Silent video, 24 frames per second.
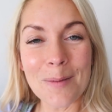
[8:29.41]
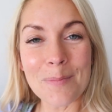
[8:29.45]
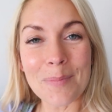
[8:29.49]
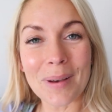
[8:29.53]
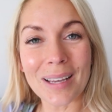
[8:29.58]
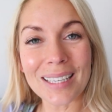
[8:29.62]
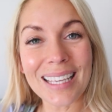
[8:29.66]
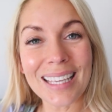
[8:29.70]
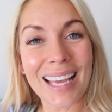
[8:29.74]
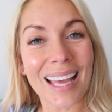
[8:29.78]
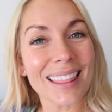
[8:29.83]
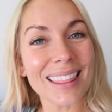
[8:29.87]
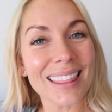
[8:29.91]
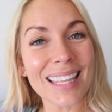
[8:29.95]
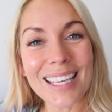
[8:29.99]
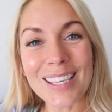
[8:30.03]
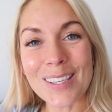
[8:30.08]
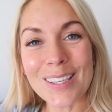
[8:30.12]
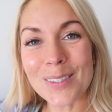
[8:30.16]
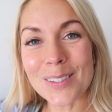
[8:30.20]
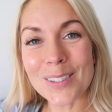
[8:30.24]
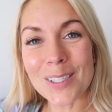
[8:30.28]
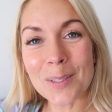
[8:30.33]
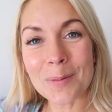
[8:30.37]
But yeah,
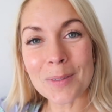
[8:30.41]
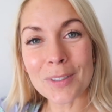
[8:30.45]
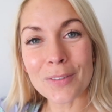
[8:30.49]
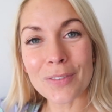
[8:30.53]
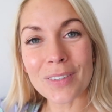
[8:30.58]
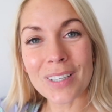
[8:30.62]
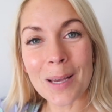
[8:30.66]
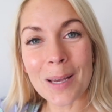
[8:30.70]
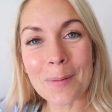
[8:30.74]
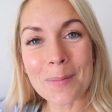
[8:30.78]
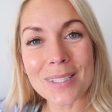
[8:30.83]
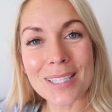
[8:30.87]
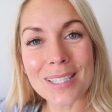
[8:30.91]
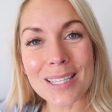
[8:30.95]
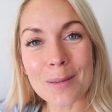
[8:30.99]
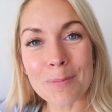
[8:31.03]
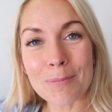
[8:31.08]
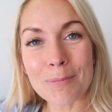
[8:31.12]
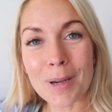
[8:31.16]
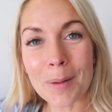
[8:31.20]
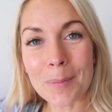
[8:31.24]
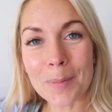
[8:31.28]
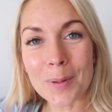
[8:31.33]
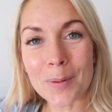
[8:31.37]
thank you so much for coming to the
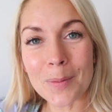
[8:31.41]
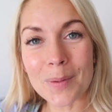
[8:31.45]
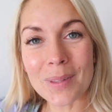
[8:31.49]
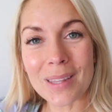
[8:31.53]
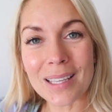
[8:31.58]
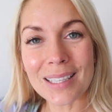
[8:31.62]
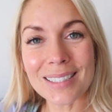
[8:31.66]
premiere with